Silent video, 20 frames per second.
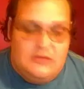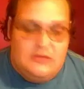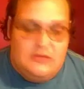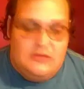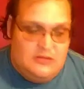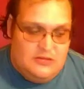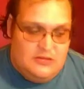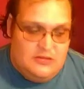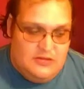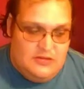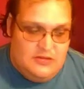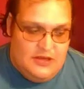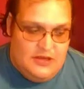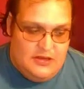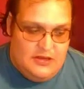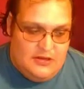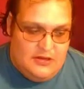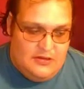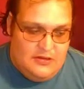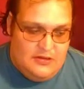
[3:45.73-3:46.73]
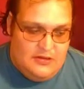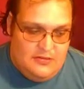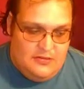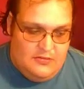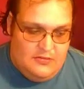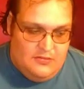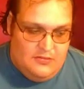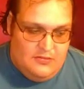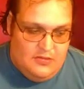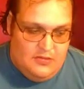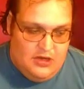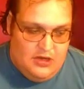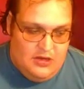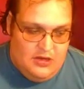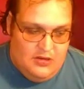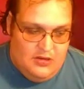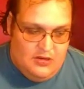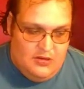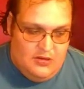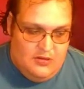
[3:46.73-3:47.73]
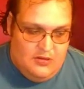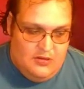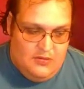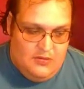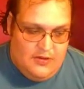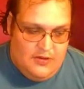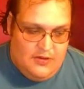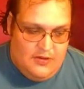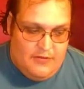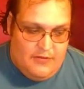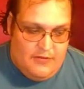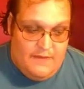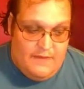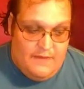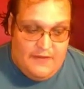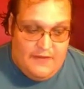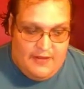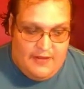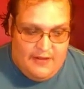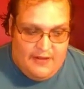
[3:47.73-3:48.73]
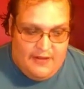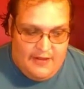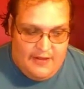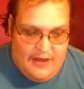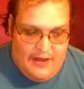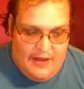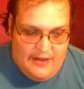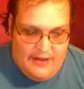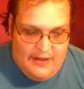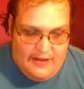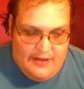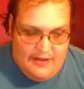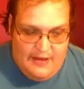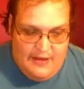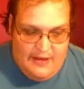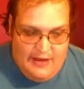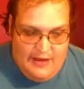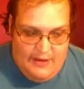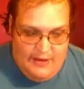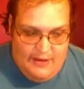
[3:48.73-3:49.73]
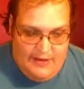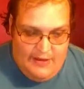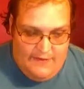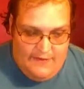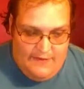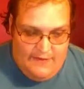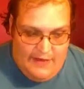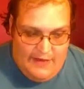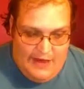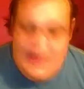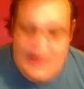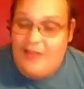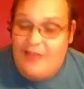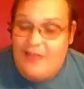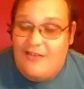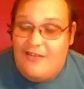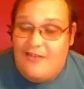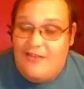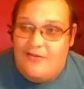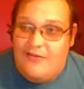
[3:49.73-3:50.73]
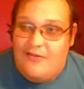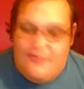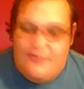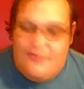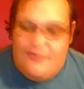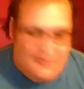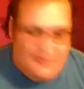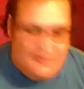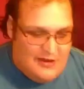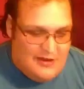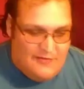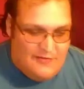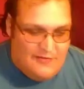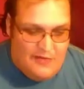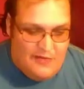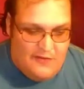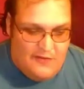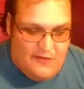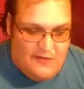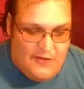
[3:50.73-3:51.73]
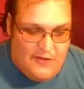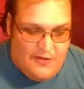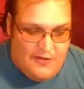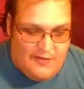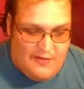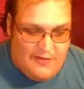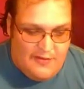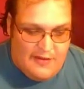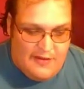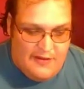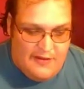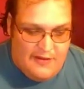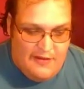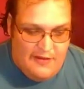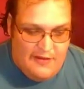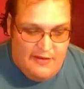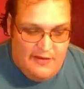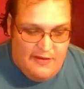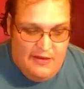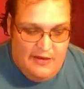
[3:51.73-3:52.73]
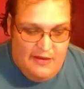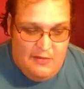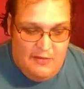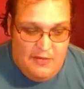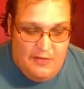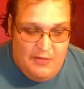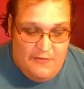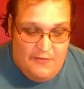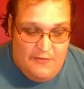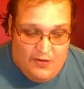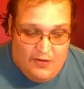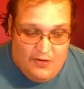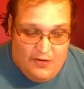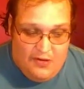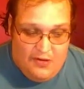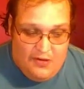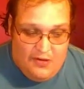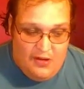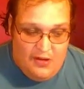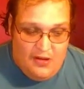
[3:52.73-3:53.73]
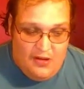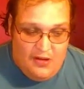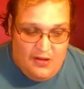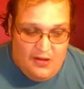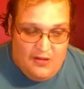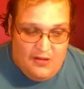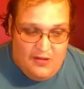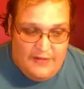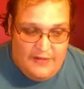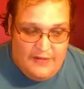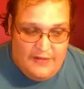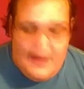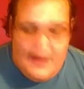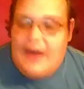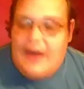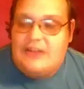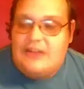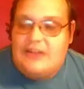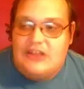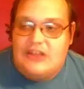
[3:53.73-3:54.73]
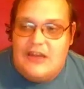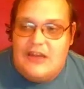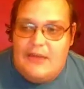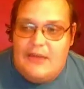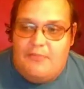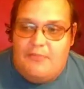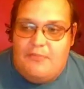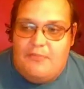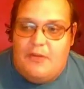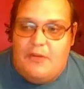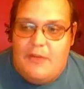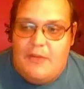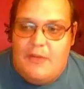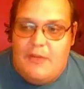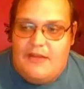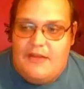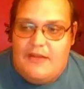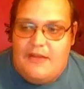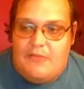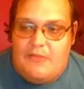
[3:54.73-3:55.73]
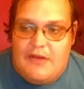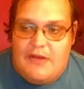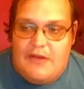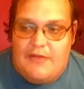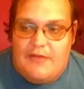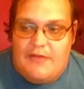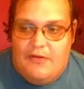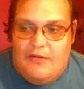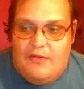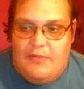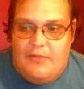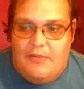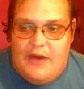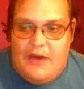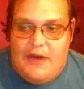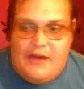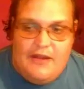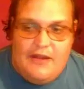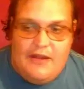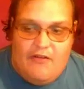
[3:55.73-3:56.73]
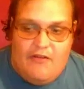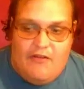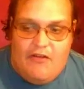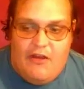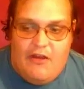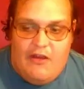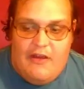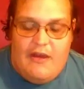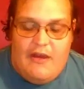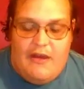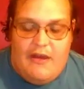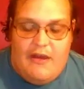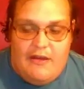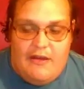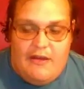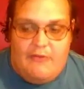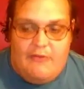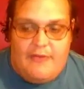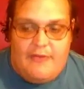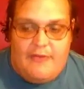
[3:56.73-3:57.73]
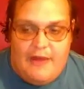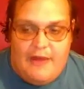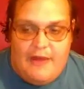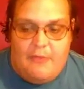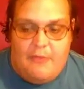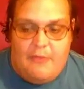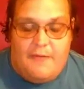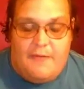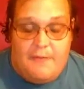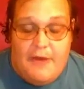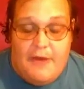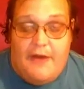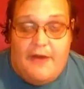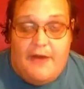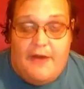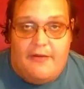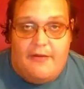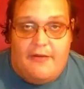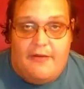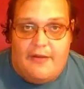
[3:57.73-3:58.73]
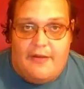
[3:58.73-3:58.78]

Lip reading: than what was previously said. However, I had to go to 3 different universities before they actually implemented my support package, and I was able to pass.